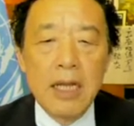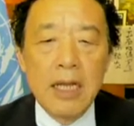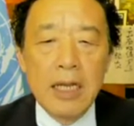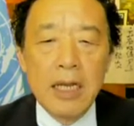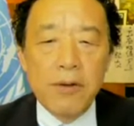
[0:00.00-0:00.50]

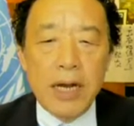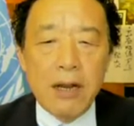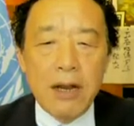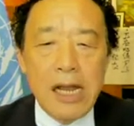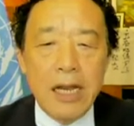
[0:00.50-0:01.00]

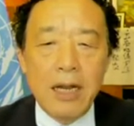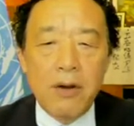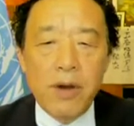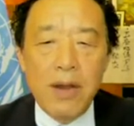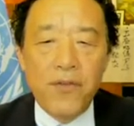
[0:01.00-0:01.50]
Irregular
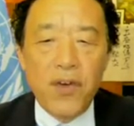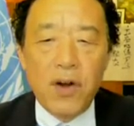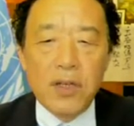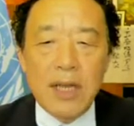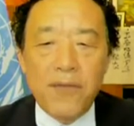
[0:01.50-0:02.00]

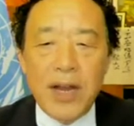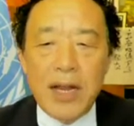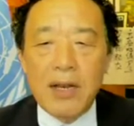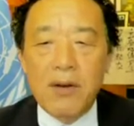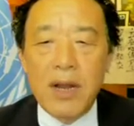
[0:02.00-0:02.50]
rainfalls affect
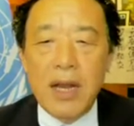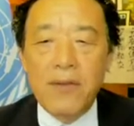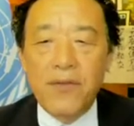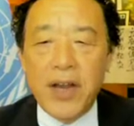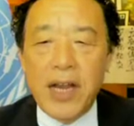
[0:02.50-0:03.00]

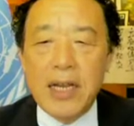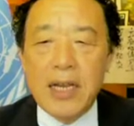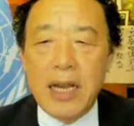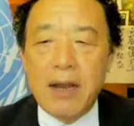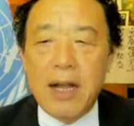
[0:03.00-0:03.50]
rain-fed
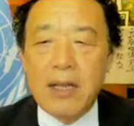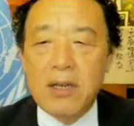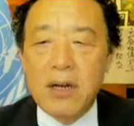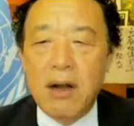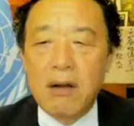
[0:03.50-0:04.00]

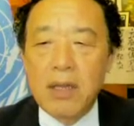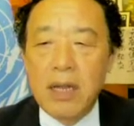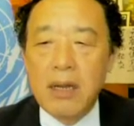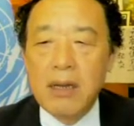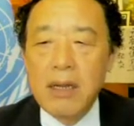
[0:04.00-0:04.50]
agriculture on
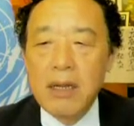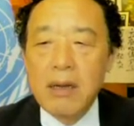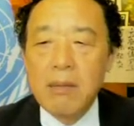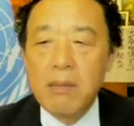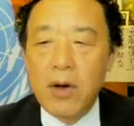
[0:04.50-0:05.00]
the
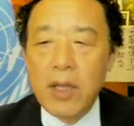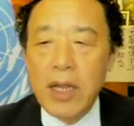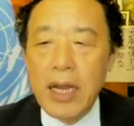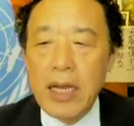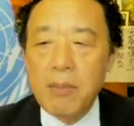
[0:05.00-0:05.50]
more than
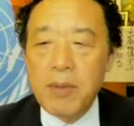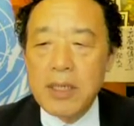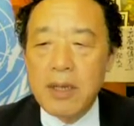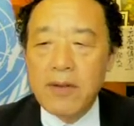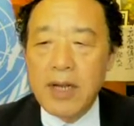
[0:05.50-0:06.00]
80%
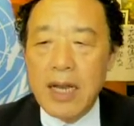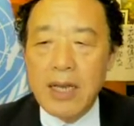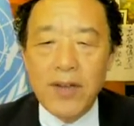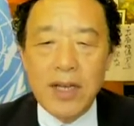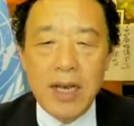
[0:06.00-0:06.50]
of the
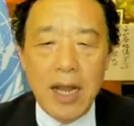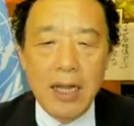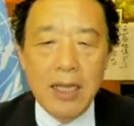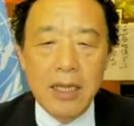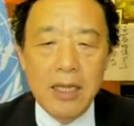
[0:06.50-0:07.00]
cultivated
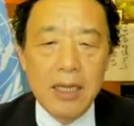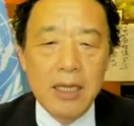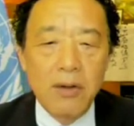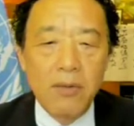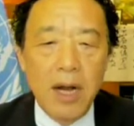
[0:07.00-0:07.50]
land in
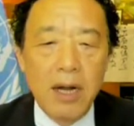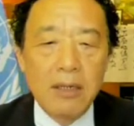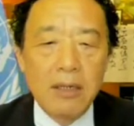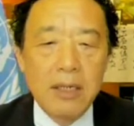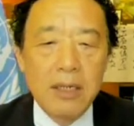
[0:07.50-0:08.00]
the world,
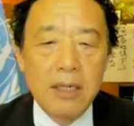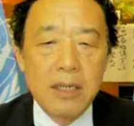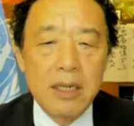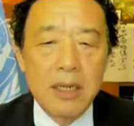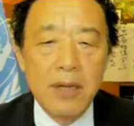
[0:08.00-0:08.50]

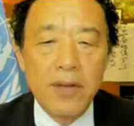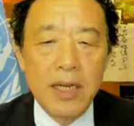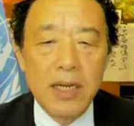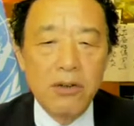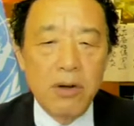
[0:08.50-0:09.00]
even
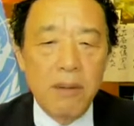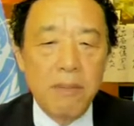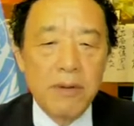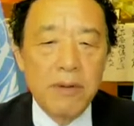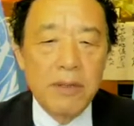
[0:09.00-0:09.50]
in Europe
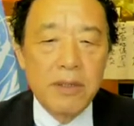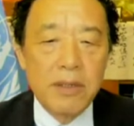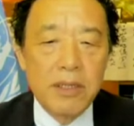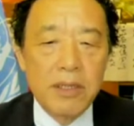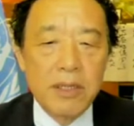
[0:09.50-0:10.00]

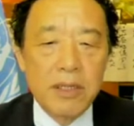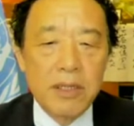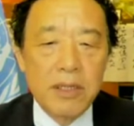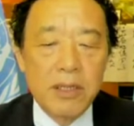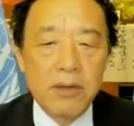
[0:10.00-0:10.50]

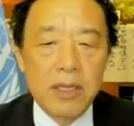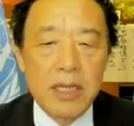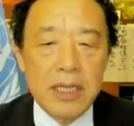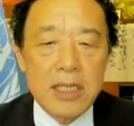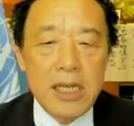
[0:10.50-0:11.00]
during
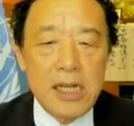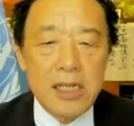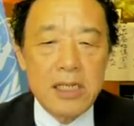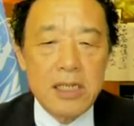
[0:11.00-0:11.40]
this year.